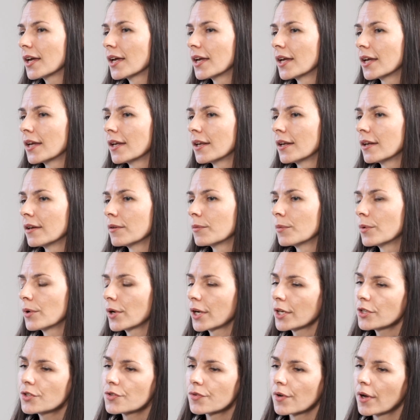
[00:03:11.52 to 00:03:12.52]
and what
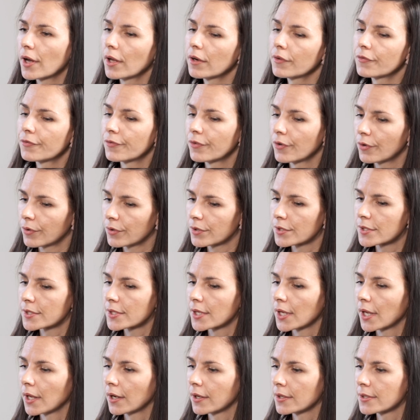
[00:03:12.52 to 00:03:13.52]
I try to focus
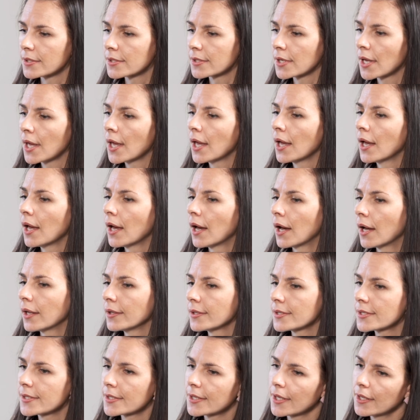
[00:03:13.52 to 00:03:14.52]
at is
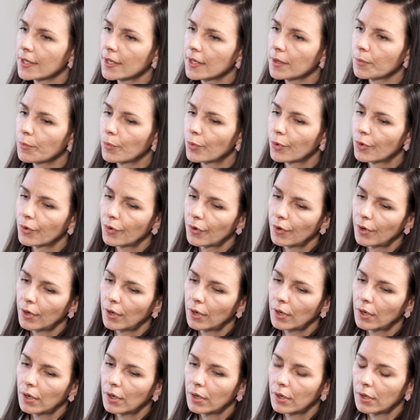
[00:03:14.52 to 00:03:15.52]
understanding
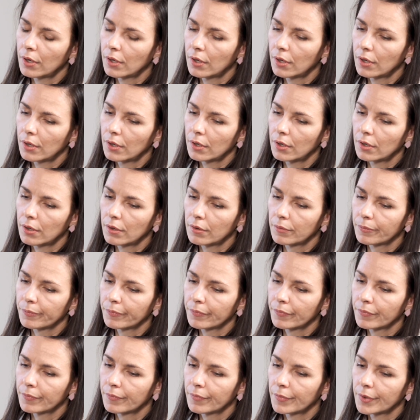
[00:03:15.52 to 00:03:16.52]
more,
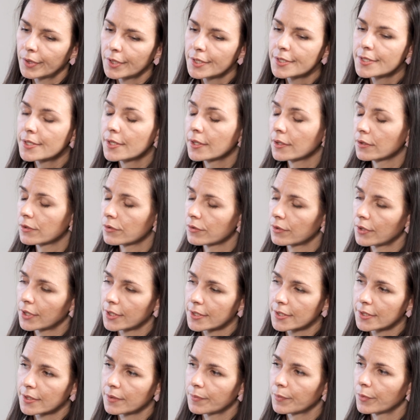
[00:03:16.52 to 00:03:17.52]
listening to
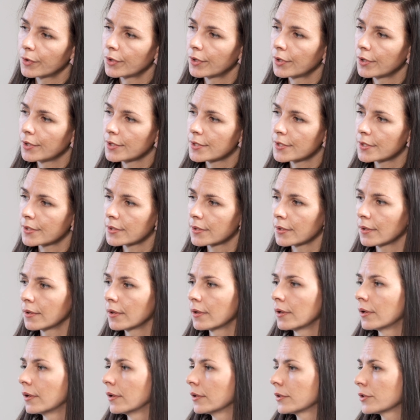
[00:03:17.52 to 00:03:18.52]
customers,
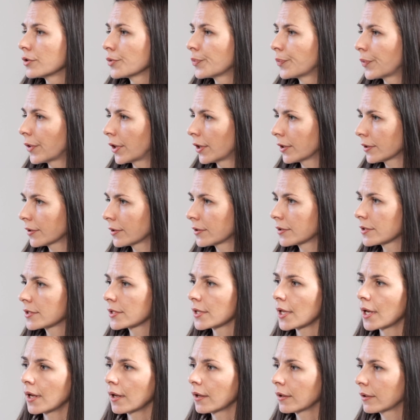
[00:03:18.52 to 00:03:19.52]
to partners
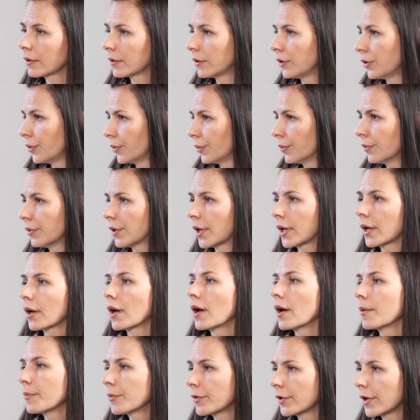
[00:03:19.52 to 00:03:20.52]
like you, like
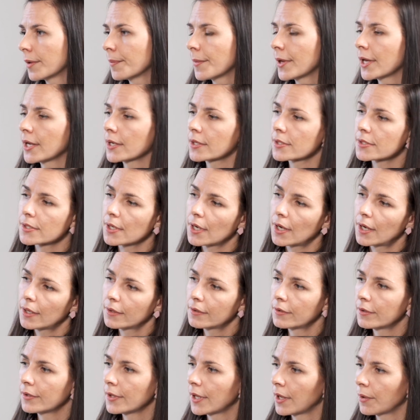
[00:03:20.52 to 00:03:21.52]
HyprMX,
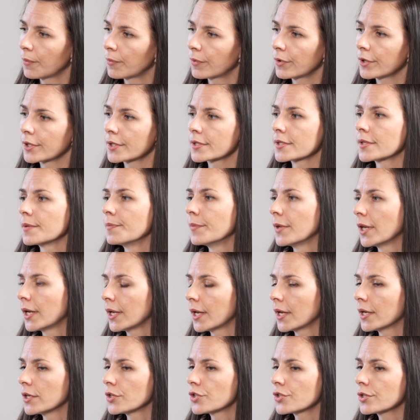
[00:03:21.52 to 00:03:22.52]
other networks and
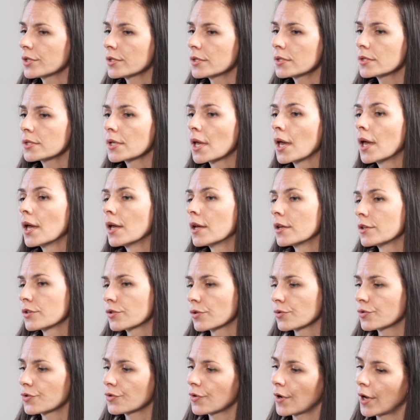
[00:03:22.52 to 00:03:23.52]
mediations.
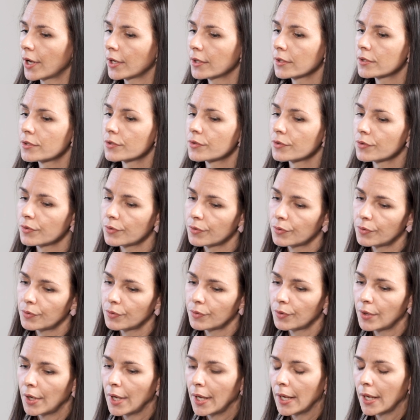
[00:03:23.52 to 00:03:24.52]
So trying
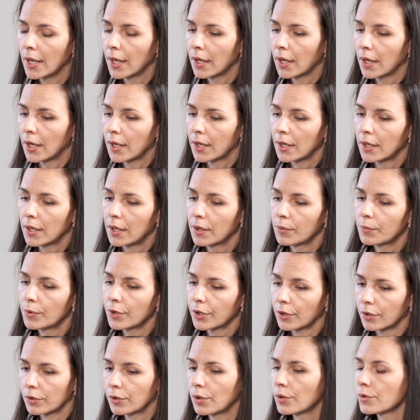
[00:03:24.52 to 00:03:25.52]
to
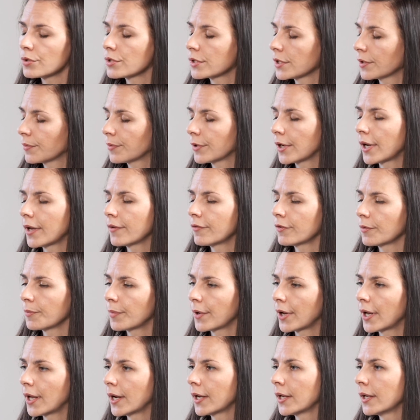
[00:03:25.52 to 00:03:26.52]
work closely with
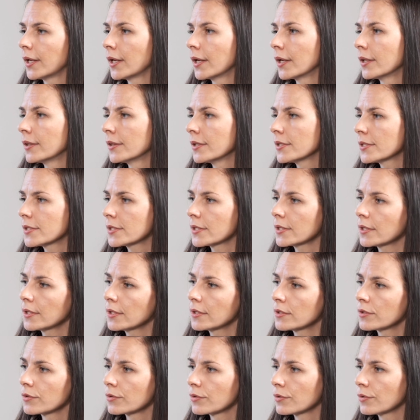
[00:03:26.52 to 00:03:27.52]
everybody and
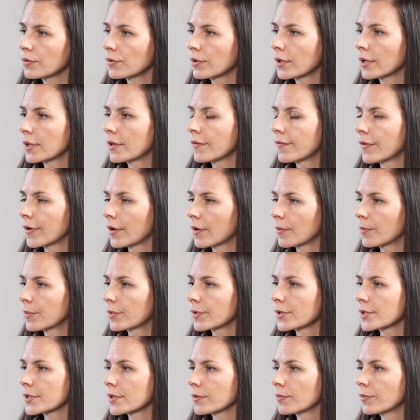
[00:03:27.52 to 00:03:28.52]
listen to the
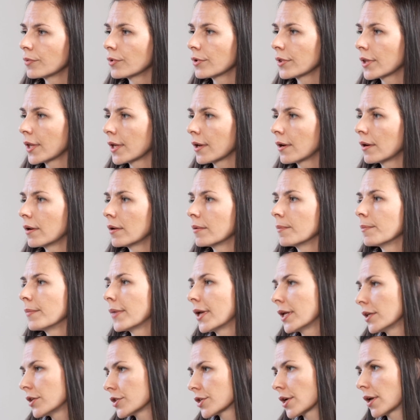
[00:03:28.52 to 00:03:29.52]
developers and what their
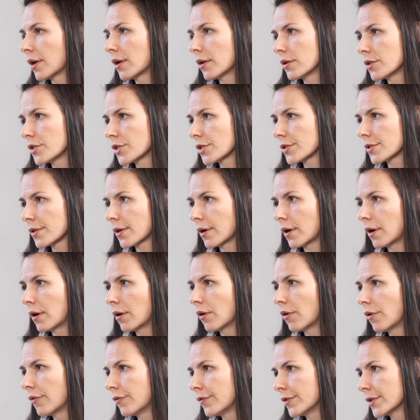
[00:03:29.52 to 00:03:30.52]
main challenges are,
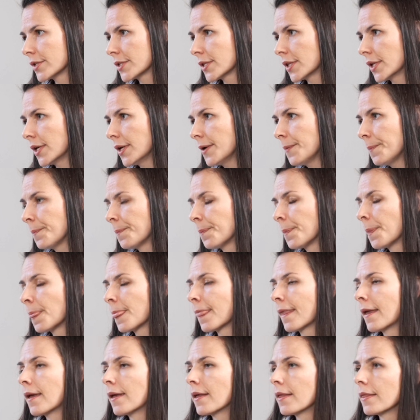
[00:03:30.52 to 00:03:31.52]
obviously.
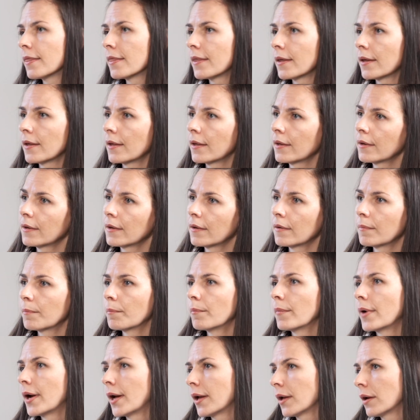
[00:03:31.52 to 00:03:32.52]
Then
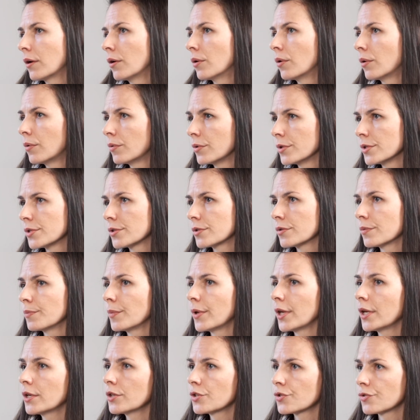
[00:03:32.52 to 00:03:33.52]
my goal is to
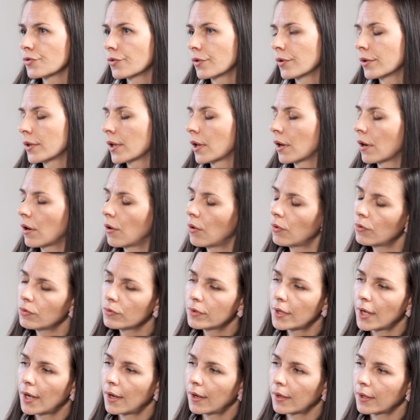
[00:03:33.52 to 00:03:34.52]
make sure that all
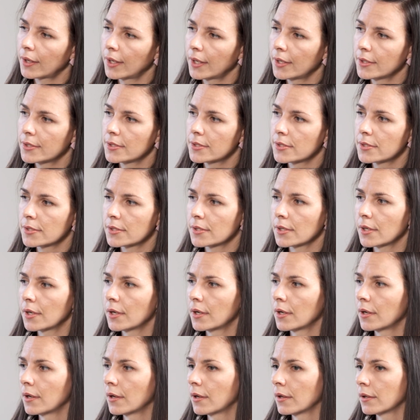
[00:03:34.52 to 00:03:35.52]
that gets
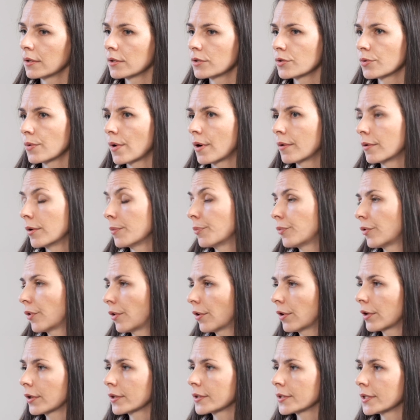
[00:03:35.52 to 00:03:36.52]
to our
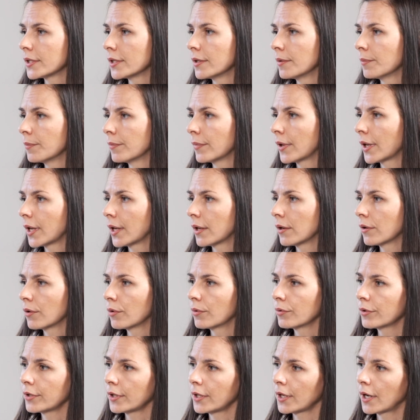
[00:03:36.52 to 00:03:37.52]
product team, and
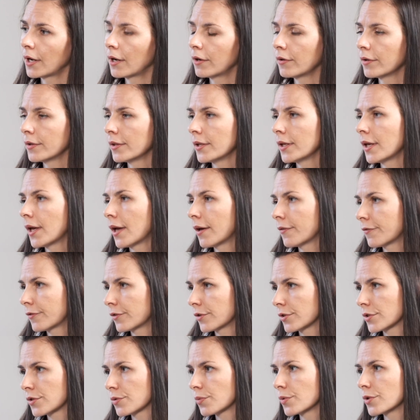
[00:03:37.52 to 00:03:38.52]
all the R&D
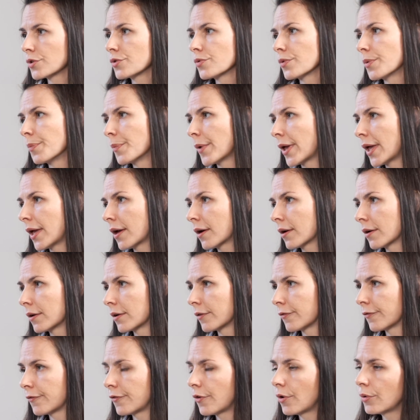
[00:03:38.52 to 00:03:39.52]
efforts which we make
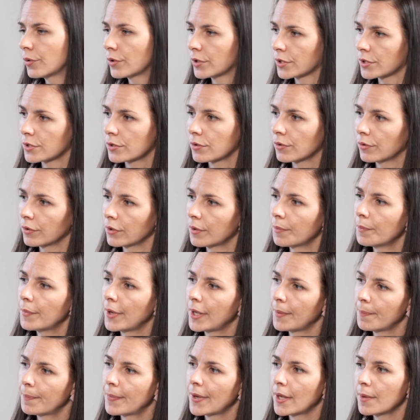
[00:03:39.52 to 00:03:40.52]
are focused on the
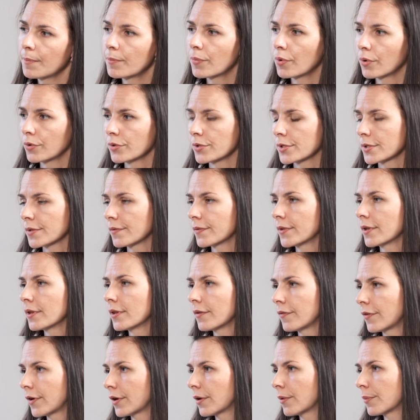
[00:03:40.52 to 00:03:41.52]
main pain points of the
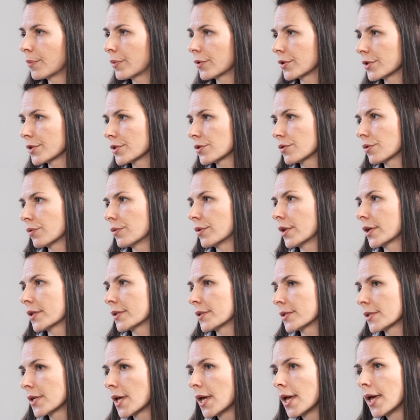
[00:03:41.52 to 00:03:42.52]
developers. So
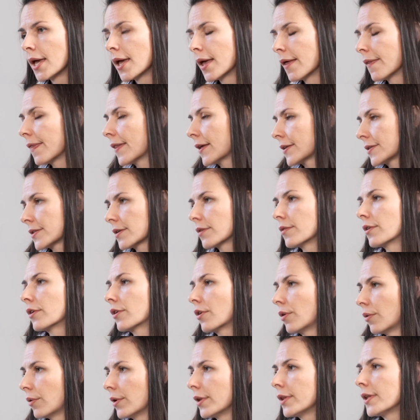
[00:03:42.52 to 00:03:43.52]
that's our
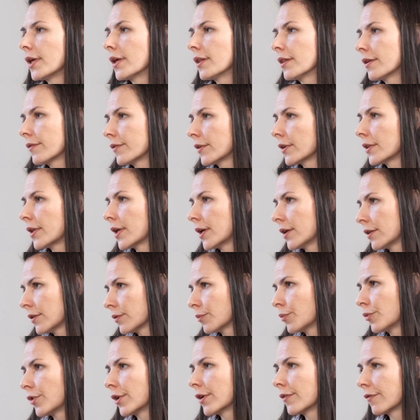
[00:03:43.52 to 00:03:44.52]
goal at the end of the day, to
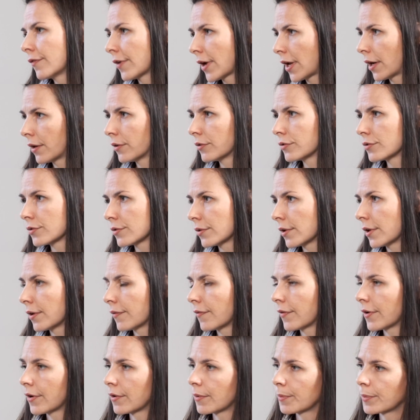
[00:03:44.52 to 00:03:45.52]
bring value to the
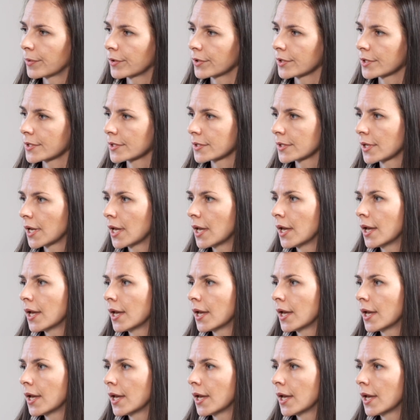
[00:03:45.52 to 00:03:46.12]
developers.